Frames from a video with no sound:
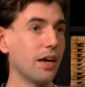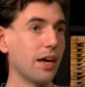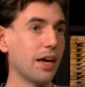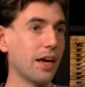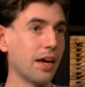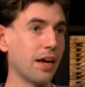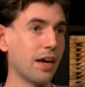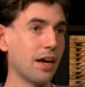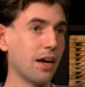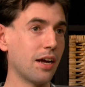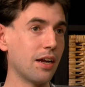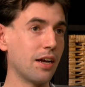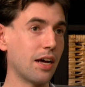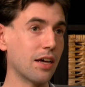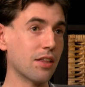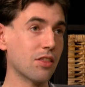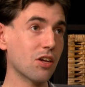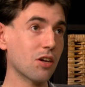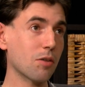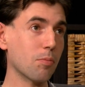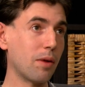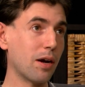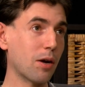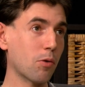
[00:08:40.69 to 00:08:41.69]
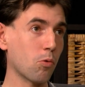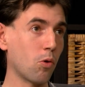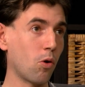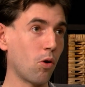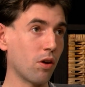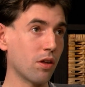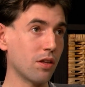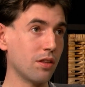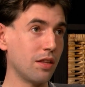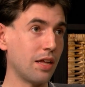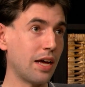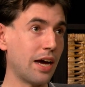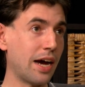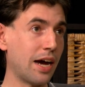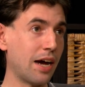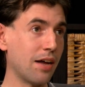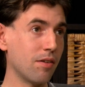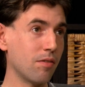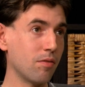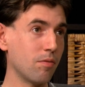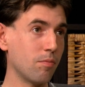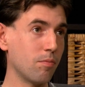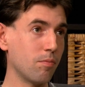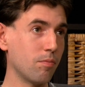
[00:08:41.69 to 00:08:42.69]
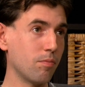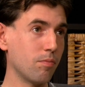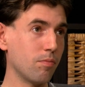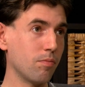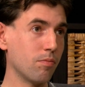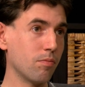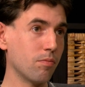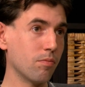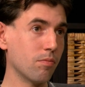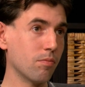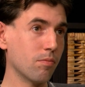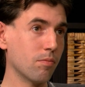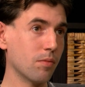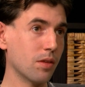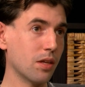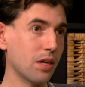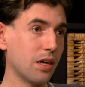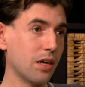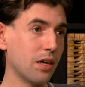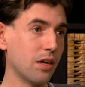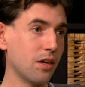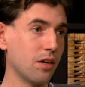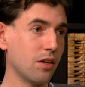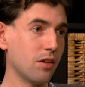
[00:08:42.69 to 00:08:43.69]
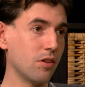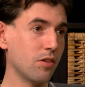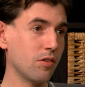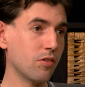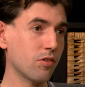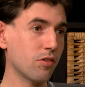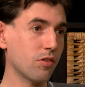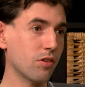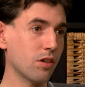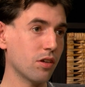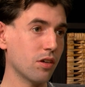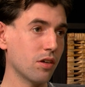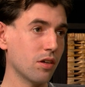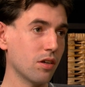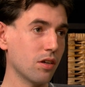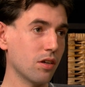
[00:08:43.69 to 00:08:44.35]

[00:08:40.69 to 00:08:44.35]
And I think my role in that is,